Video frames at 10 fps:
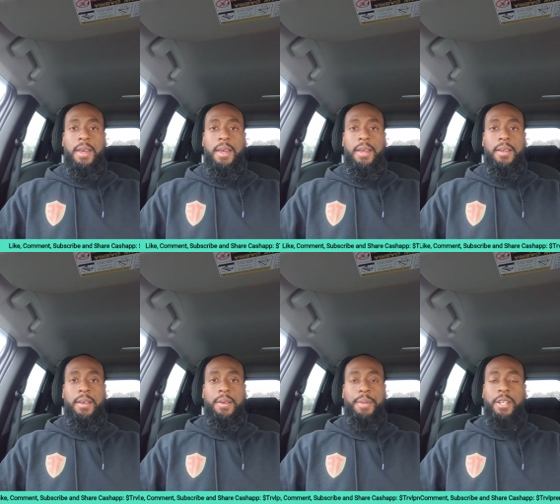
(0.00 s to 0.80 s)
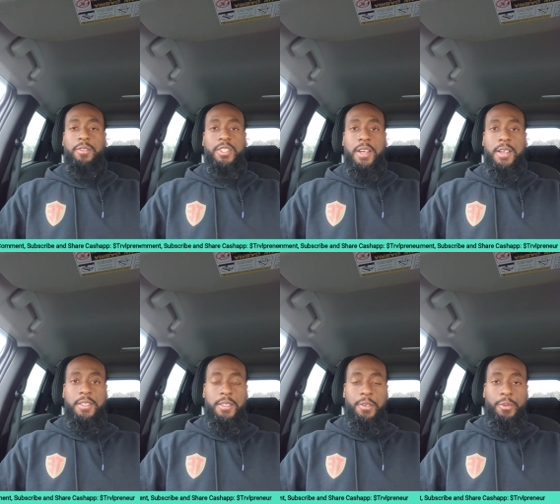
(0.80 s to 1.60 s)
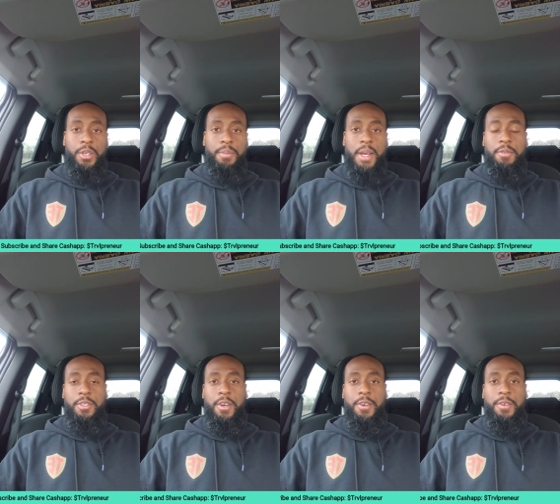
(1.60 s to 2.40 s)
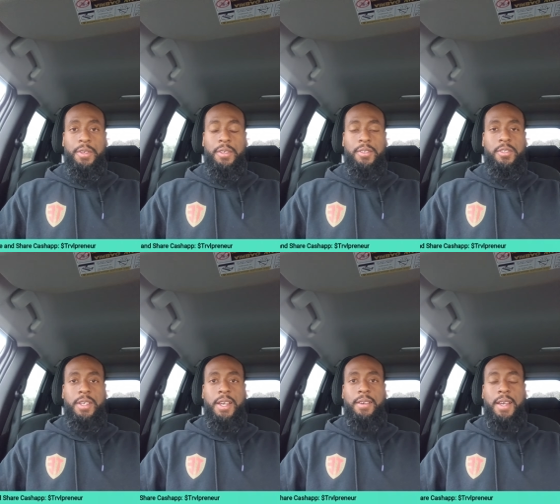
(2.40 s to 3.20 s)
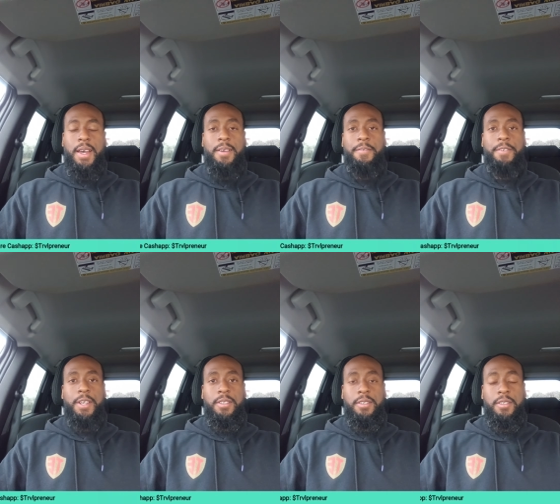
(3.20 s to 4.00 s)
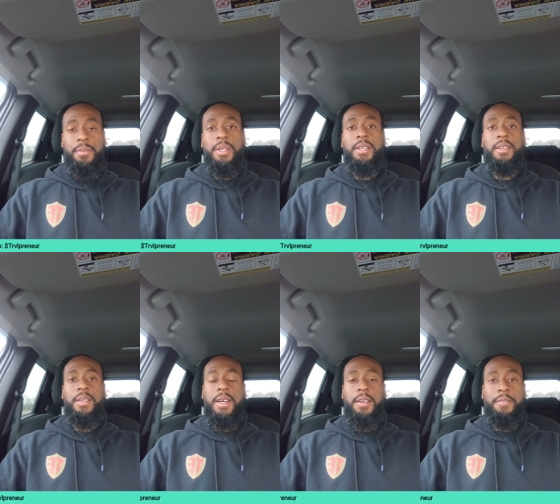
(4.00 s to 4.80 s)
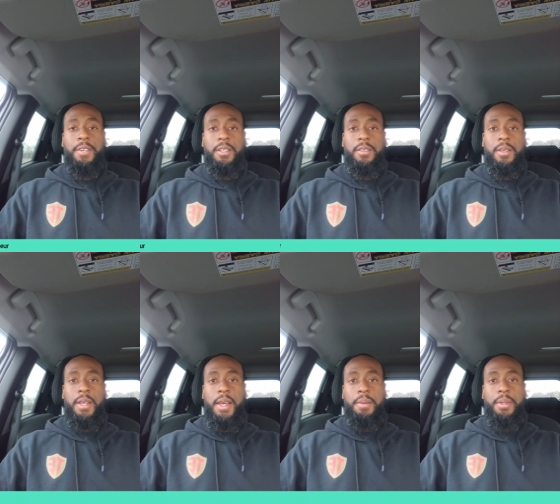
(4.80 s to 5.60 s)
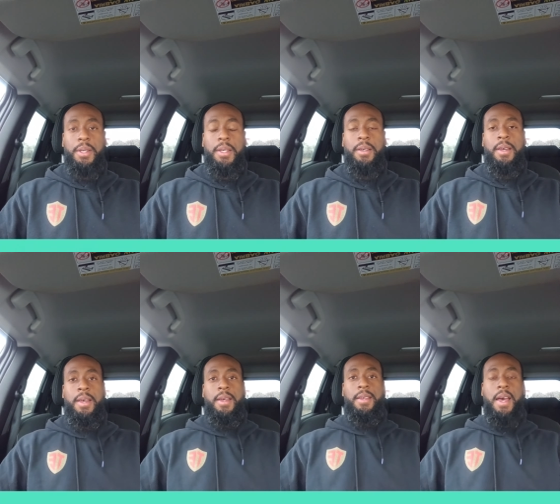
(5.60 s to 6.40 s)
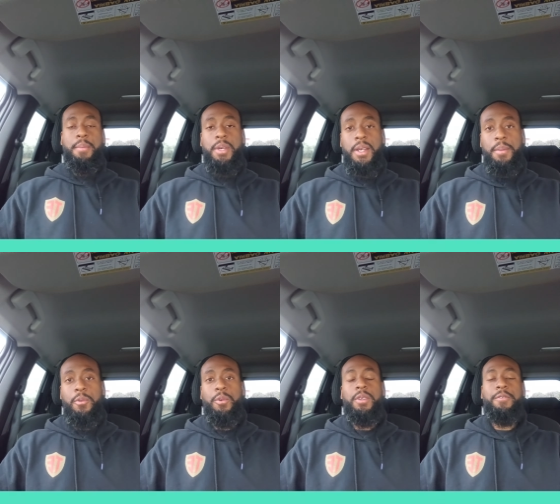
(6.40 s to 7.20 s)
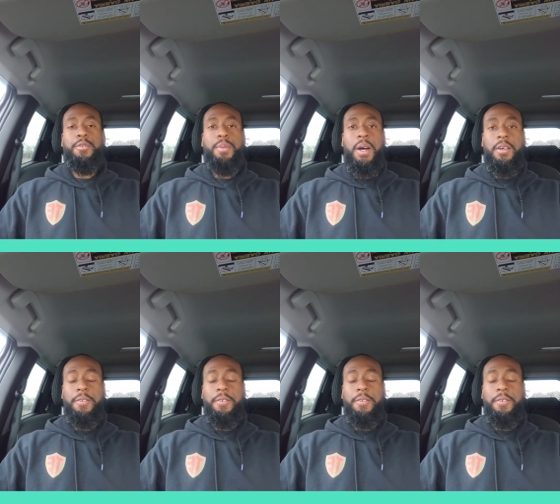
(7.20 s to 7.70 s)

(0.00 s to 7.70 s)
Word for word: And um, I know Johnson, the running back, was hurt, so that kind of affected. To me, kind of affected their game plan not being able to run the football